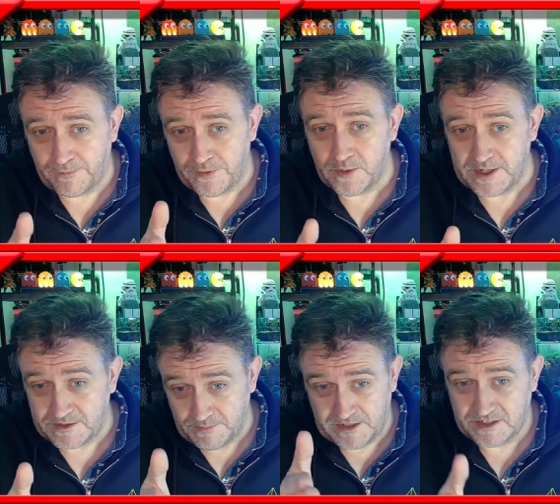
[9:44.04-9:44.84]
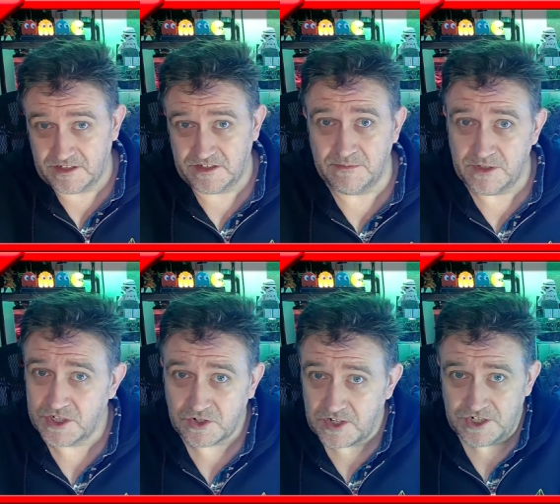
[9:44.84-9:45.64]
through it, because some of the
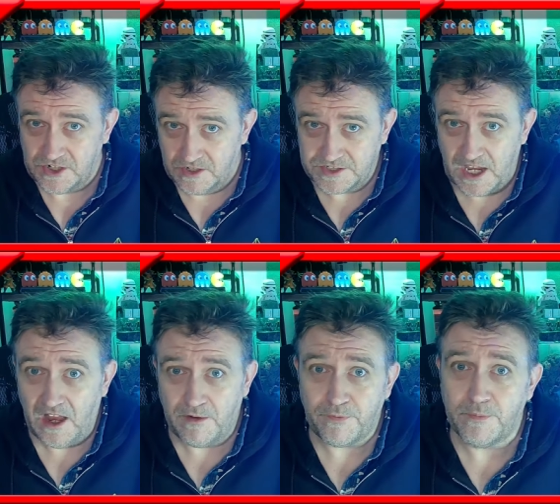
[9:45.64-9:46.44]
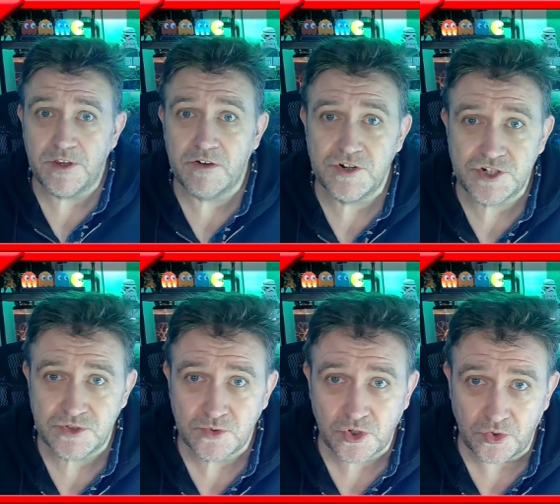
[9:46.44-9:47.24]
screenshots are from the
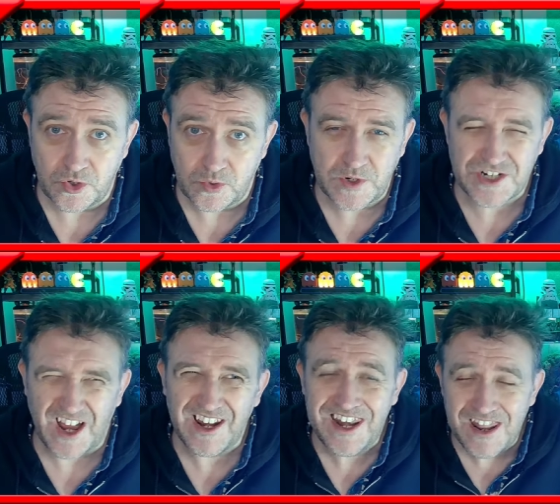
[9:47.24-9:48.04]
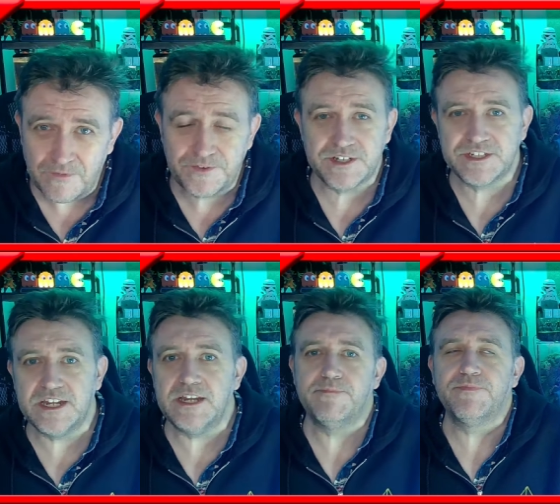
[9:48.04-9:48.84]
original crew, which I love to
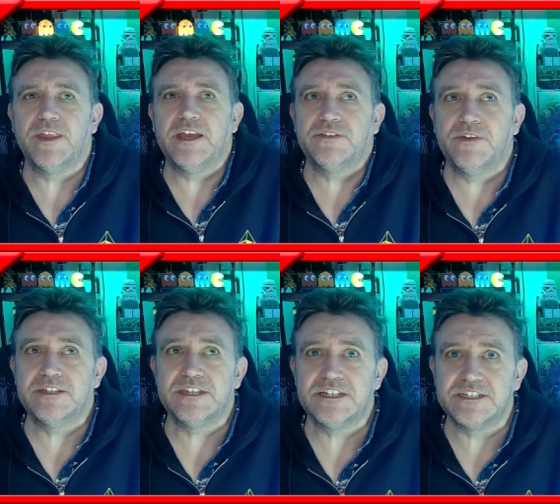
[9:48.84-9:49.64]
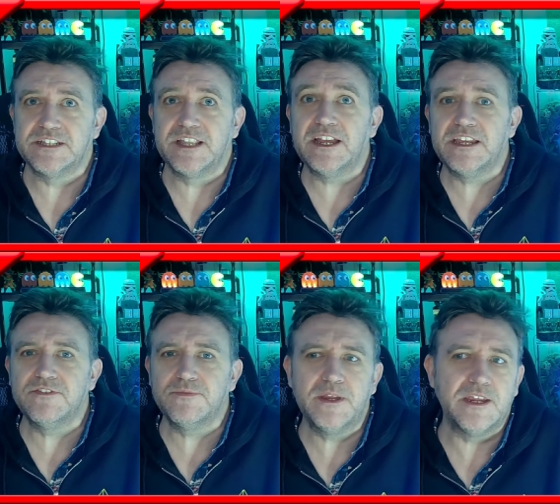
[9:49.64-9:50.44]
see. That's fantastic. That
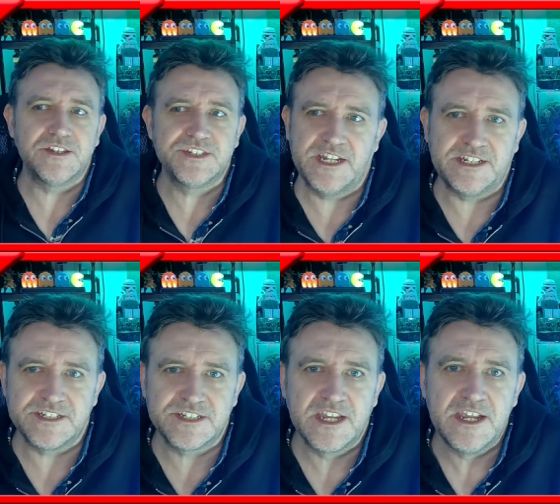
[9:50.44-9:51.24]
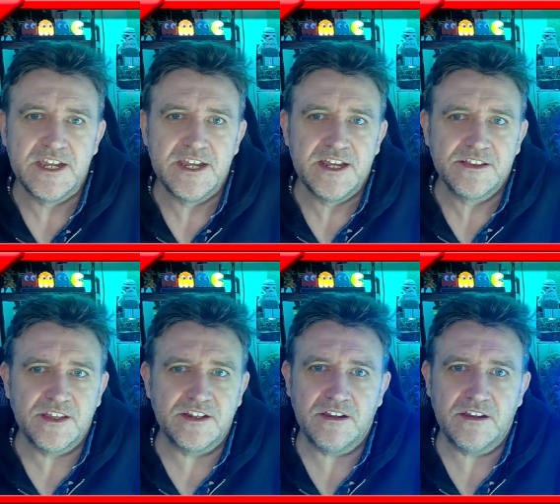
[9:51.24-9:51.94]
gives me a sense that